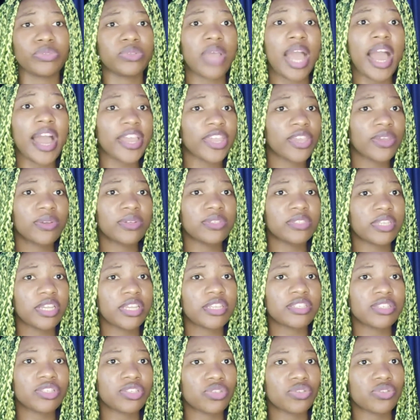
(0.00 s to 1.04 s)
ironed
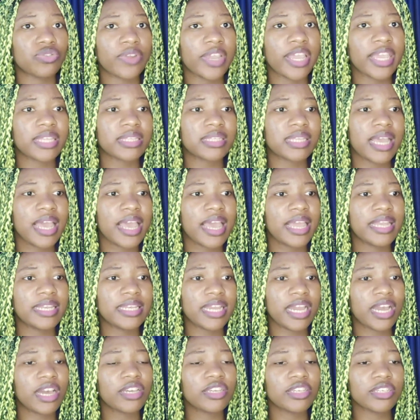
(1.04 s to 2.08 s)
and straight, and the
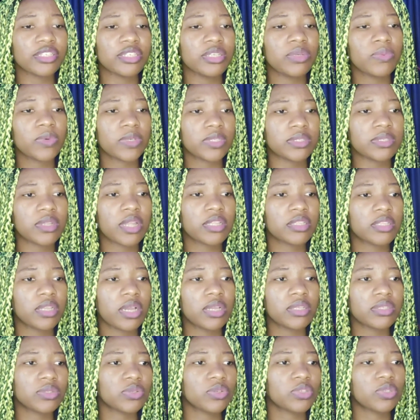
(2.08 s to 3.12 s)
ironing was not
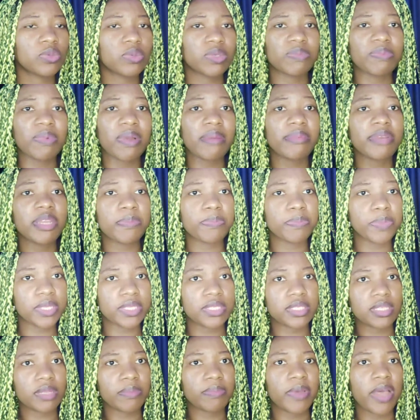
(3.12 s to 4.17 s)
done, so she was probably
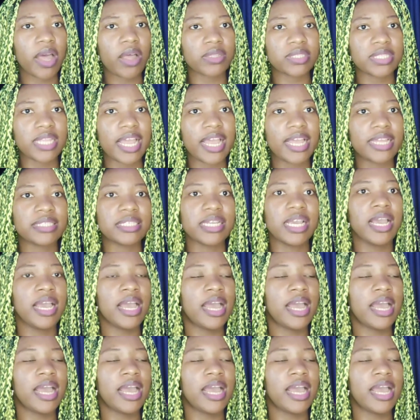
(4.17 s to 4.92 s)
pissed about that